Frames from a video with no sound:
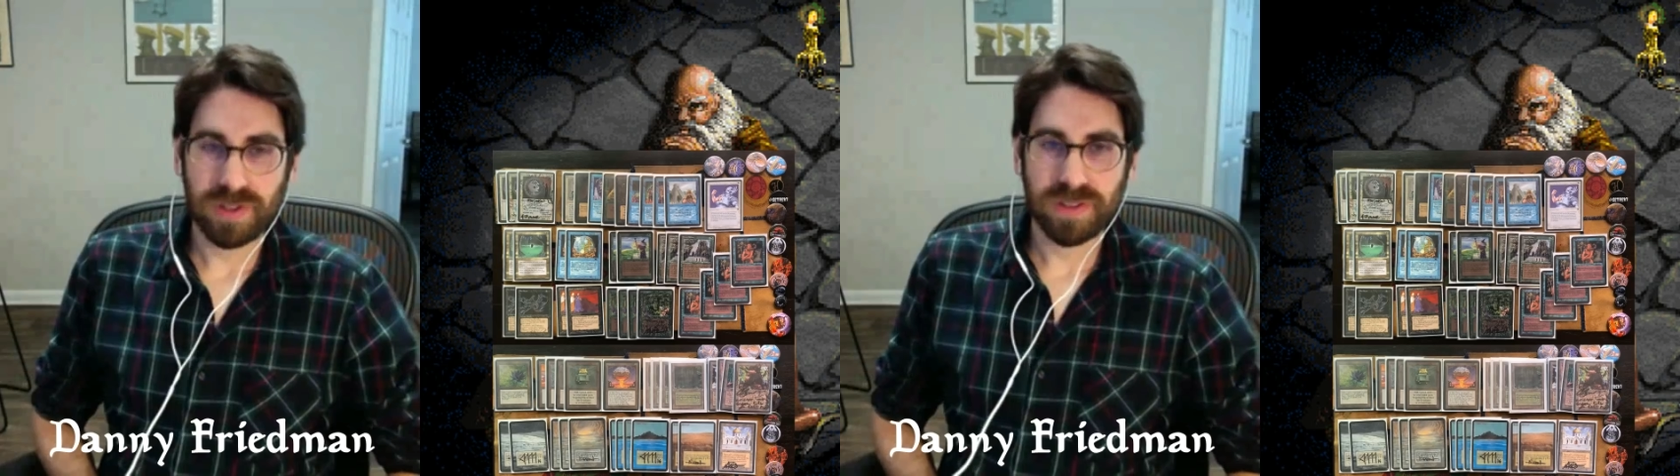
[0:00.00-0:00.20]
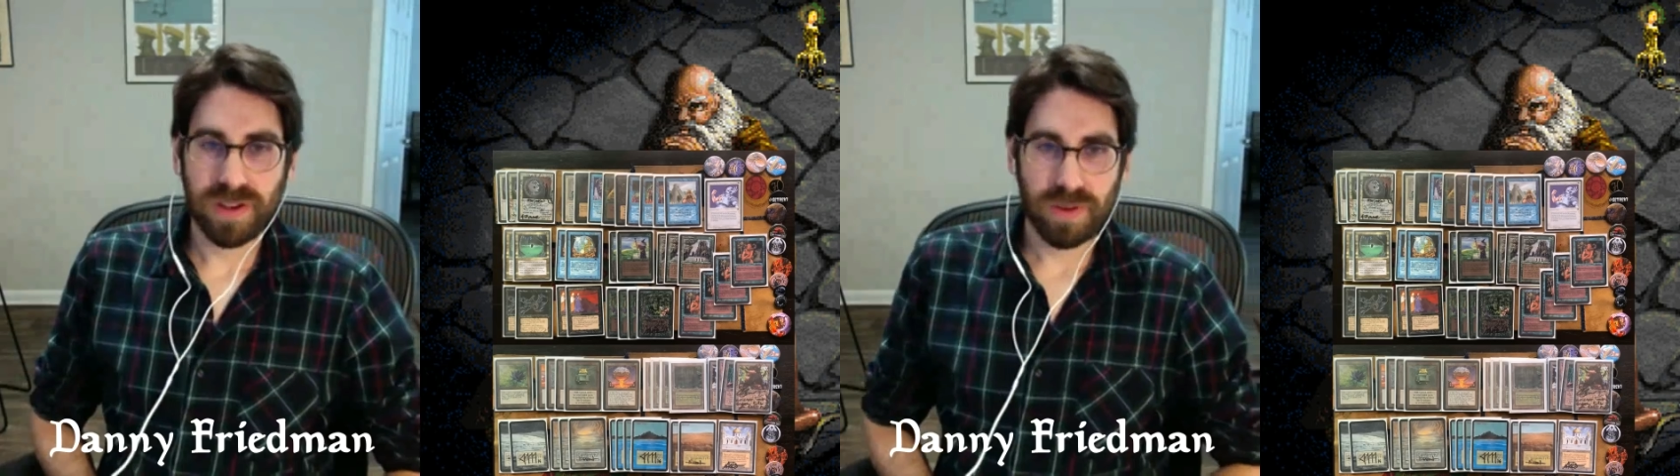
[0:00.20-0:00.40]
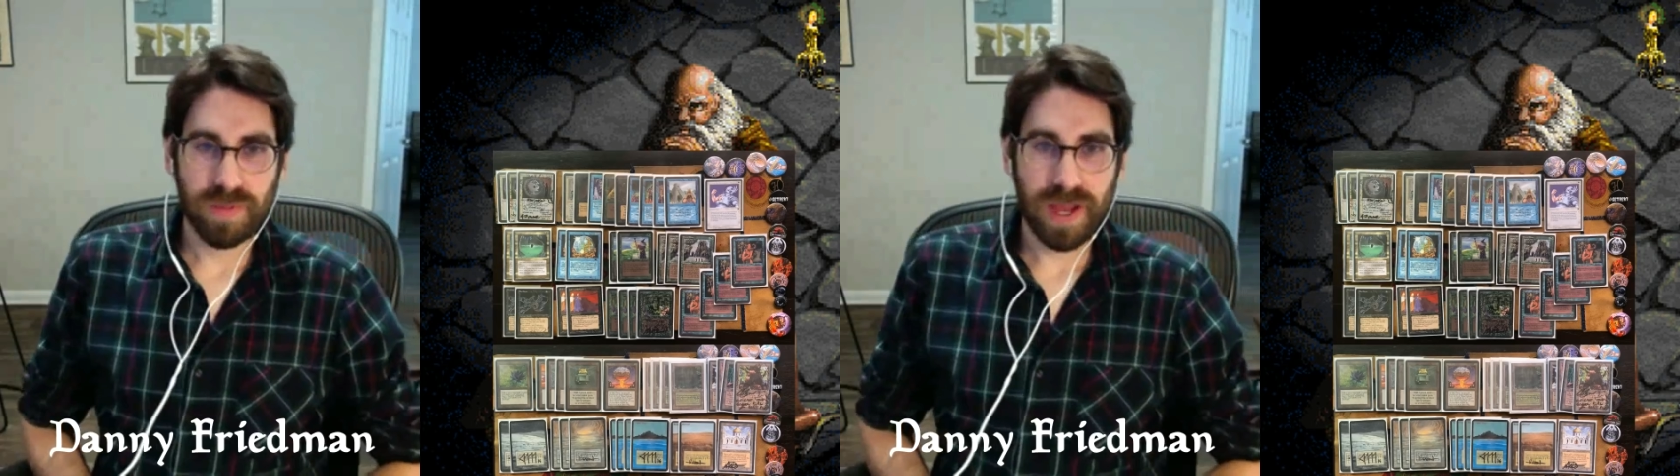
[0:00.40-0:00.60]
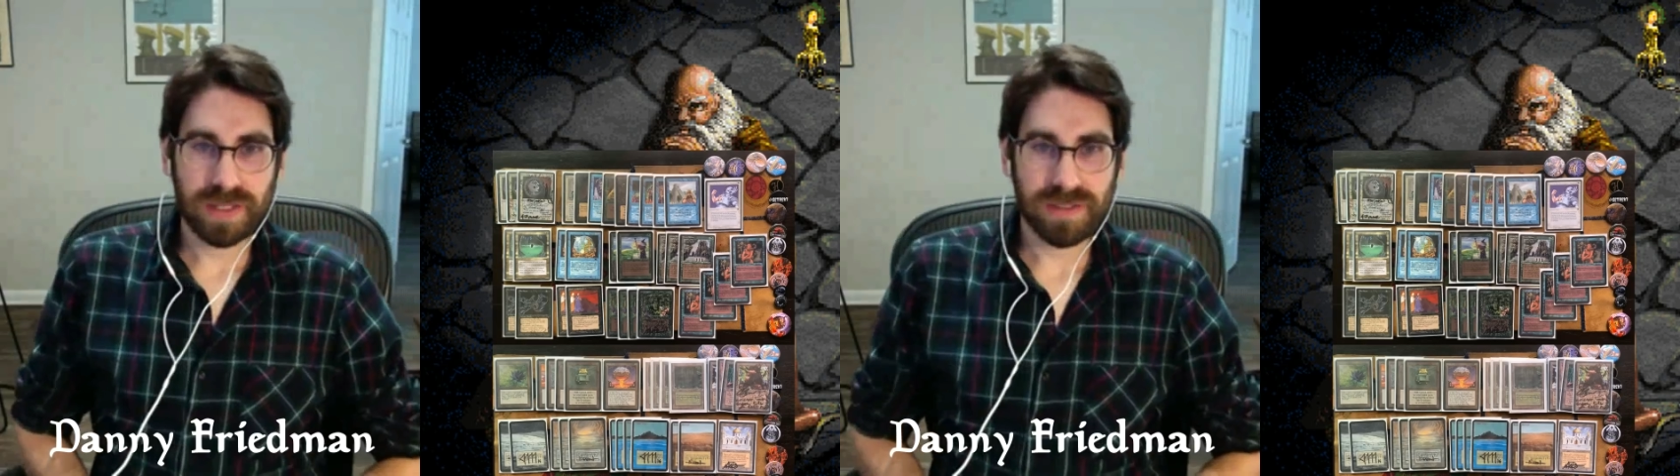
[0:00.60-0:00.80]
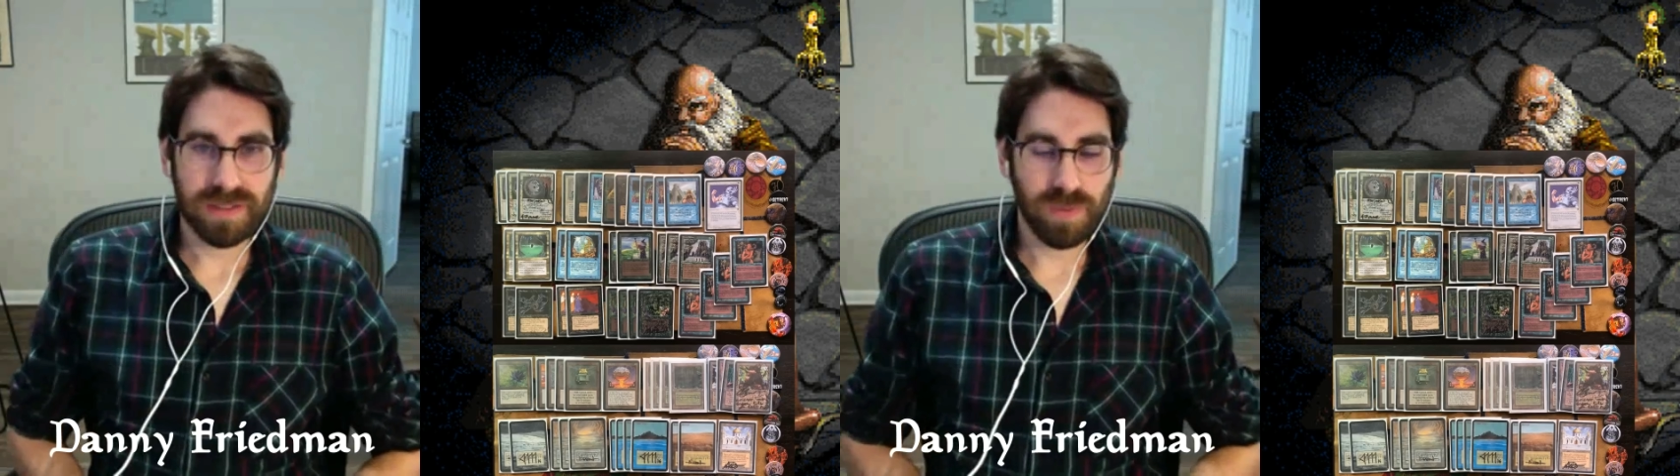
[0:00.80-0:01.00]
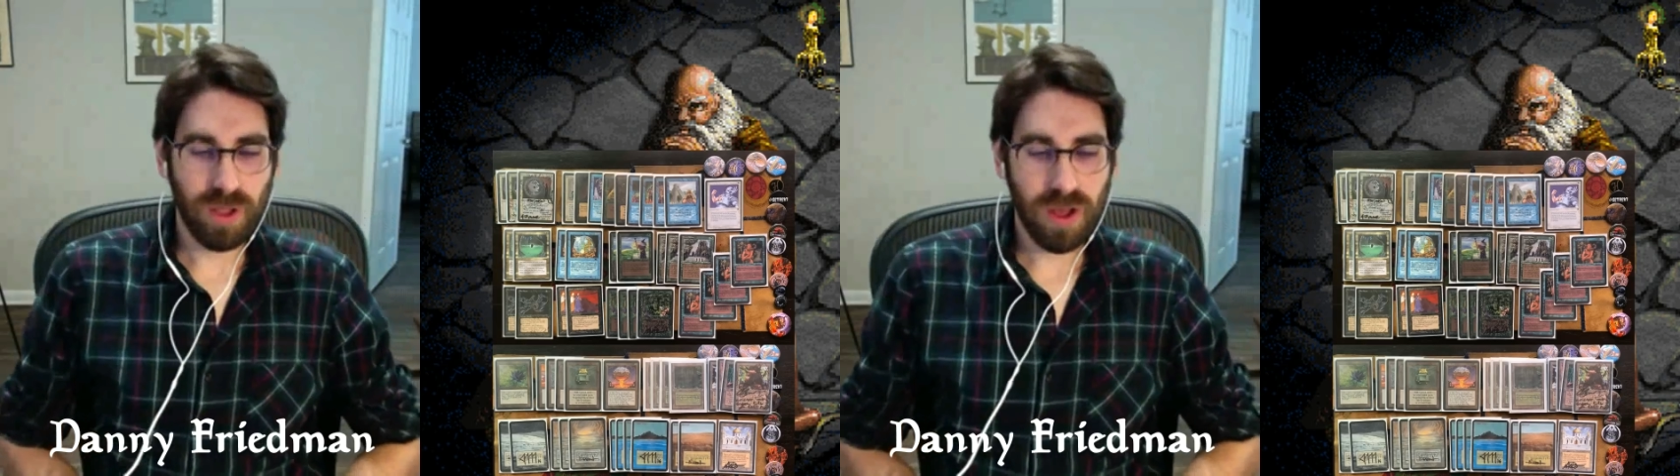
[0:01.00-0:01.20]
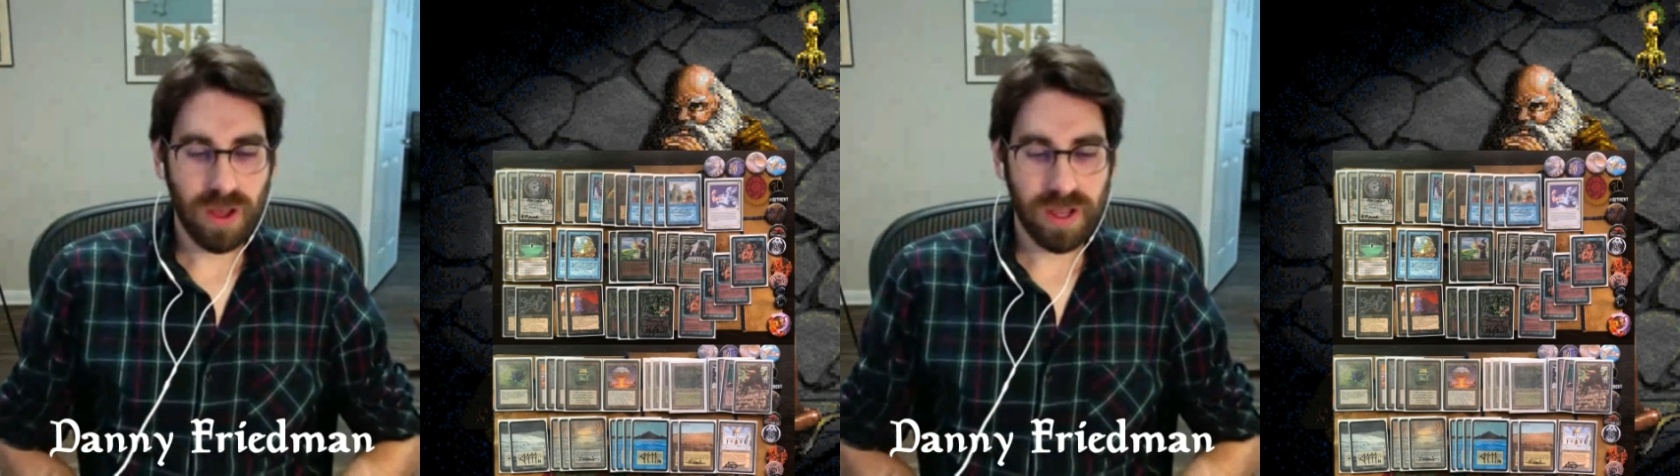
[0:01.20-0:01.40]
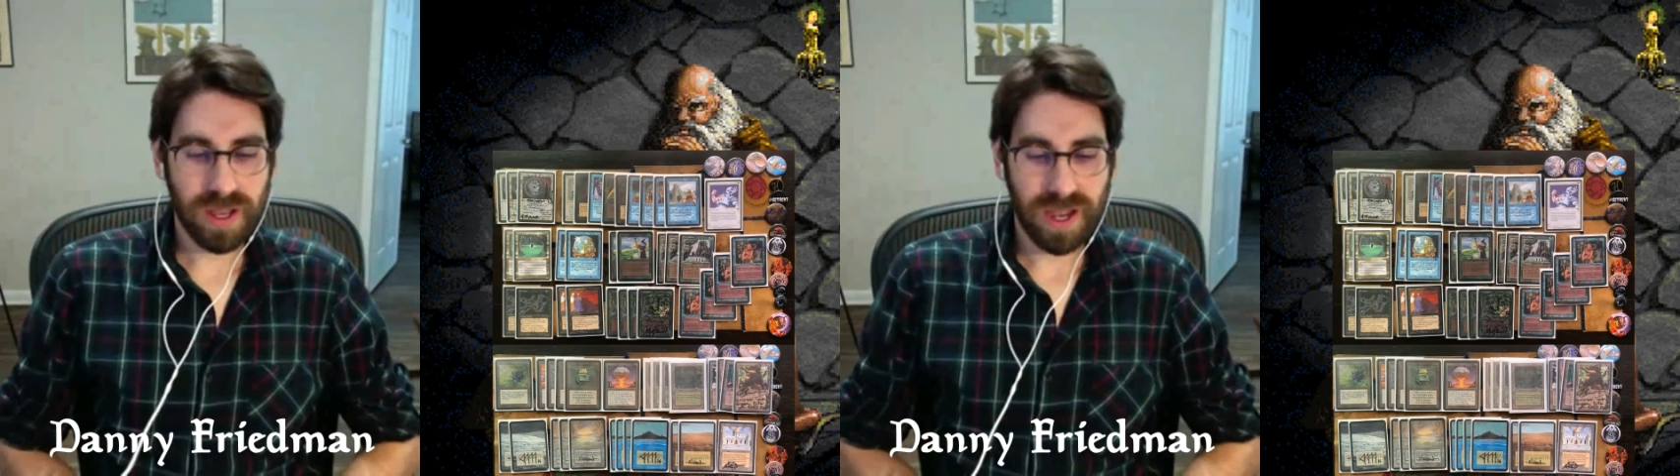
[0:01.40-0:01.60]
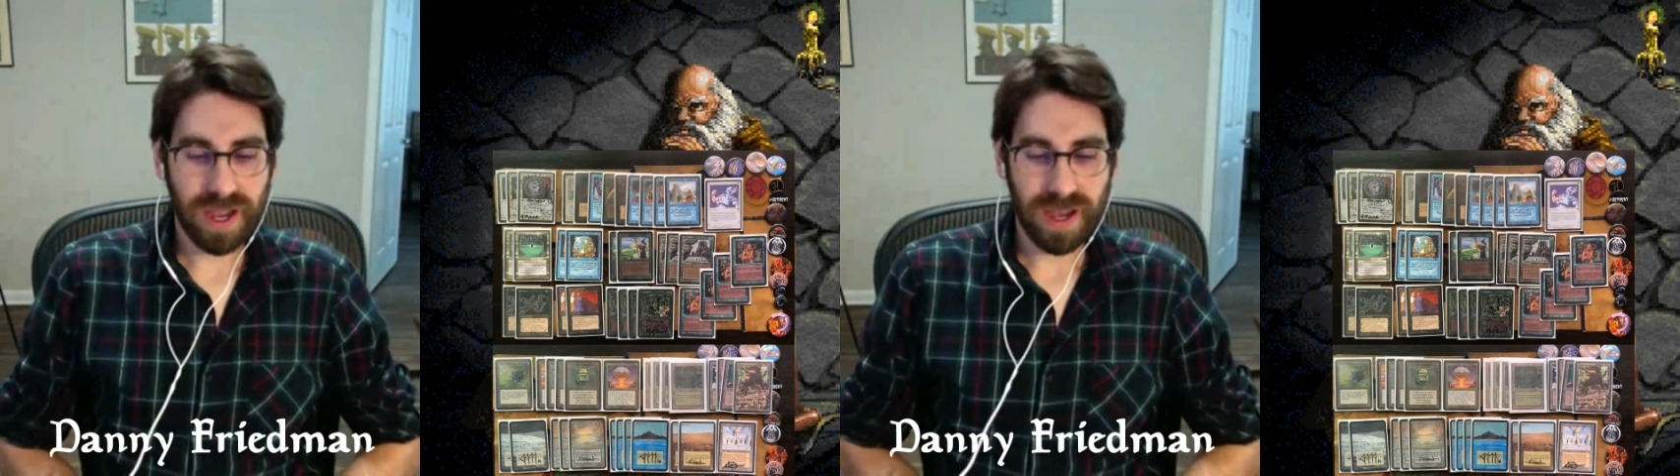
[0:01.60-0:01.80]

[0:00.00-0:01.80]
discovering Magnus's blog,